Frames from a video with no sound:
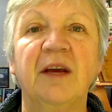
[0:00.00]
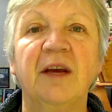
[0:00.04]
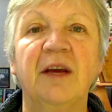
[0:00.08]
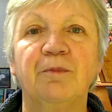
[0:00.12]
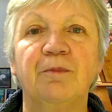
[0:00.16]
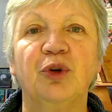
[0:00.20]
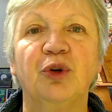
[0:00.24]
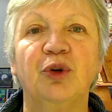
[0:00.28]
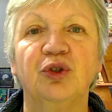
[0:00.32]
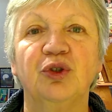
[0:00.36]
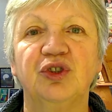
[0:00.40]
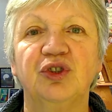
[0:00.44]
it
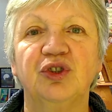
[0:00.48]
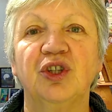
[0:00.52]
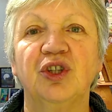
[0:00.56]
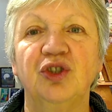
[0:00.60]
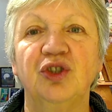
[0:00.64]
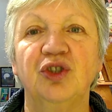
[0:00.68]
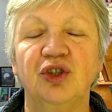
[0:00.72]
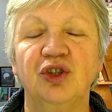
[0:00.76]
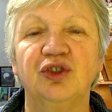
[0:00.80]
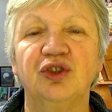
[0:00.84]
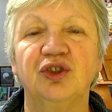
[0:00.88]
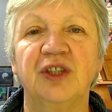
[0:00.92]
puts the
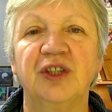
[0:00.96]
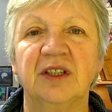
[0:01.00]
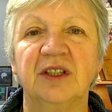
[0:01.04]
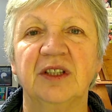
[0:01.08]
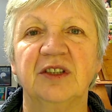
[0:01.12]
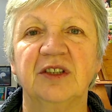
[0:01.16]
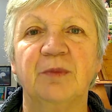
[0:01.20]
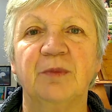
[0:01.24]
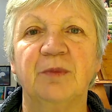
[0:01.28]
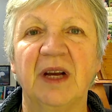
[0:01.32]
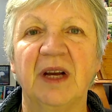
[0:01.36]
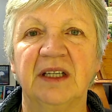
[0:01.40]

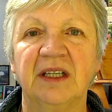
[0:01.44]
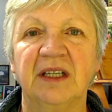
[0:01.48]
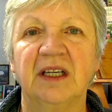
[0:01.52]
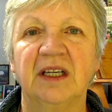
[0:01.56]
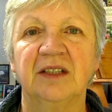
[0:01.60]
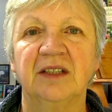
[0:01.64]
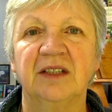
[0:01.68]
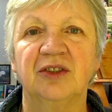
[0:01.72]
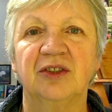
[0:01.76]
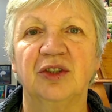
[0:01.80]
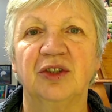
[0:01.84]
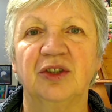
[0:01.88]
nutrients back
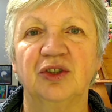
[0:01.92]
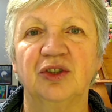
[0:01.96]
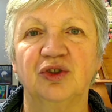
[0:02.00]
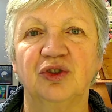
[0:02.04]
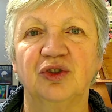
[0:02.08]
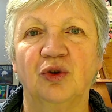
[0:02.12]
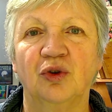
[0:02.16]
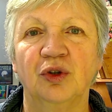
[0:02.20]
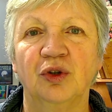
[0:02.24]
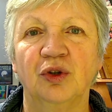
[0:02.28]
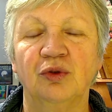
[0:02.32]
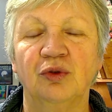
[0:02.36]
into the
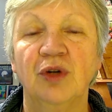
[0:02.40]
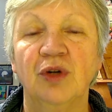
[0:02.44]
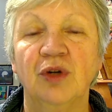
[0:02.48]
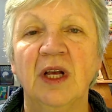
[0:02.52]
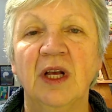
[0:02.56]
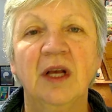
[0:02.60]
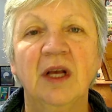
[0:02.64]
soil.